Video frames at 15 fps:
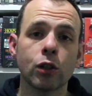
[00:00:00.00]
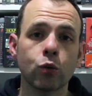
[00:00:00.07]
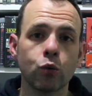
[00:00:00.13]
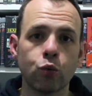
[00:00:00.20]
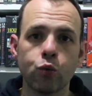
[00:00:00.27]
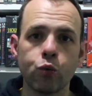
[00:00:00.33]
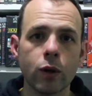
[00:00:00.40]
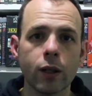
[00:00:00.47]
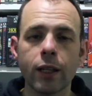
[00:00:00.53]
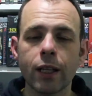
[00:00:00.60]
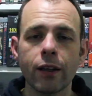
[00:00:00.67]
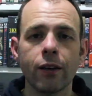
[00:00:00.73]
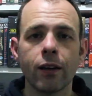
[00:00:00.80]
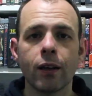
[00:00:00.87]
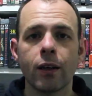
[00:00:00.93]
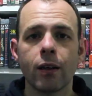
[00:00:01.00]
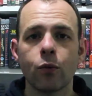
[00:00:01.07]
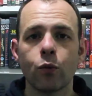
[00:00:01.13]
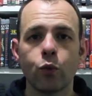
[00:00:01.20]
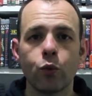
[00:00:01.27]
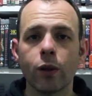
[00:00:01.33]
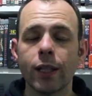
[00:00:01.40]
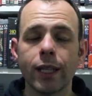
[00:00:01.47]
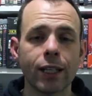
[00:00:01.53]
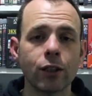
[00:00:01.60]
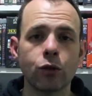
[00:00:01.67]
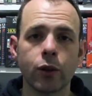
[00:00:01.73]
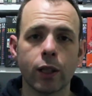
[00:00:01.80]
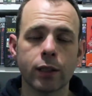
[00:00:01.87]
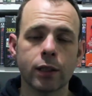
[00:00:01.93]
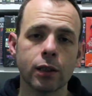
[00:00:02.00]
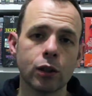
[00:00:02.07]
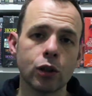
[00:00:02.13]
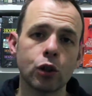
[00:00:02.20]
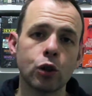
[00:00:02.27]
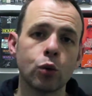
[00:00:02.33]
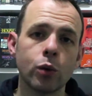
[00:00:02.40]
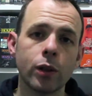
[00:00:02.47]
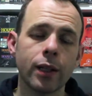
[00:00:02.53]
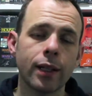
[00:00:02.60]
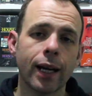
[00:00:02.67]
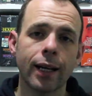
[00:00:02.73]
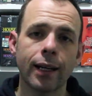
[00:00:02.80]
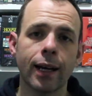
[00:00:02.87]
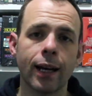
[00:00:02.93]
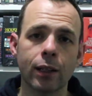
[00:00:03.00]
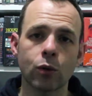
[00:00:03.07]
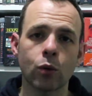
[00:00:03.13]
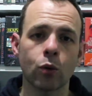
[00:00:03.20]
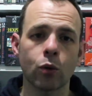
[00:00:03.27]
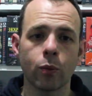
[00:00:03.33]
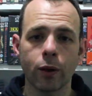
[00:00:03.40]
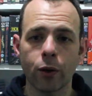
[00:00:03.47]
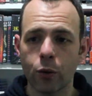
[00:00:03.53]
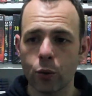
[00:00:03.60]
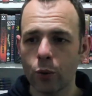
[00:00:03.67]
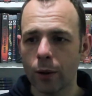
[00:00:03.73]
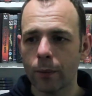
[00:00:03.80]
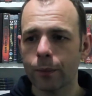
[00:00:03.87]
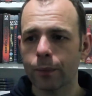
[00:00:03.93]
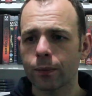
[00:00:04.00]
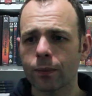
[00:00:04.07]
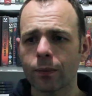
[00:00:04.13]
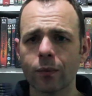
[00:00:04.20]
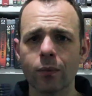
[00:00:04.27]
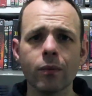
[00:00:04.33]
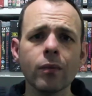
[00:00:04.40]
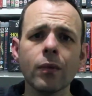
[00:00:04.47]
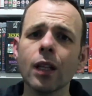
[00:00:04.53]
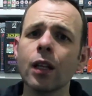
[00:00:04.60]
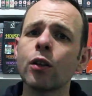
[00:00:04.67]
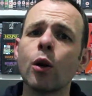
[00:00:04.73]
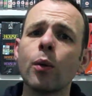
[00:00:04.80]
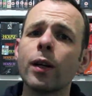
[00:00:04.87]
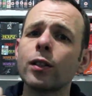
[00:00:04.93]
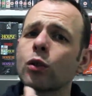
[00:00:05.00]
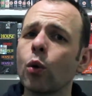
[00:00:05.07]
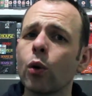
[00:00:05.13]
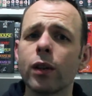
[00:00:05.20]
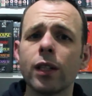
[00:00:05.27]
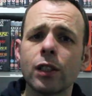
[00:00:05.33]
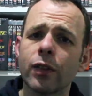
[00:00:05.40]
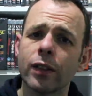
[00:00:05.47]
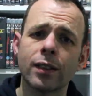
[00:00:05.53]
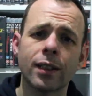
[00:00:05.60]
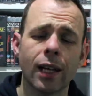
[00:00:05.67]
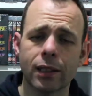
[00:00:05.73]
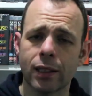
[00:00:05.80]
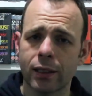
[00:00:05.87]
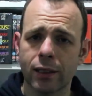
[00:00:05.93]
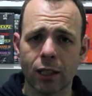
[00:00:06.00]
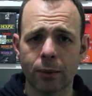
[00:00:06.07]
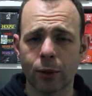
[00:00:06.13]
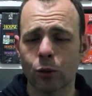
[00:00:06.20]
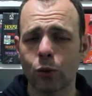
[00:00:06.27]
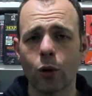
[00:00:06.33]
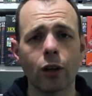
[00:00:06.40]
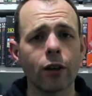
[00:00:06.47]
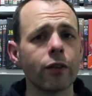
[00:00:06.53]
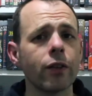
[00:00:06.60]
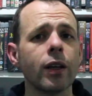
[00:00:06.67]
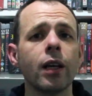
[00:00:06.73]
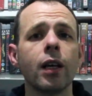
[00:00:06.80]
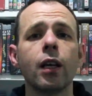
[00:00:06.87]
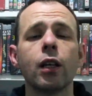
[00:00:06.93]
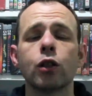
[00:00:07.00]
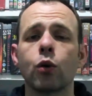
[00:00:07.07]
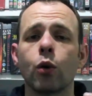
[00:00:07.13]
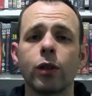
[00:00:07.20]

this really, really interesting story that I had all the way through it. Now, it's got these fantastic cinematography, it's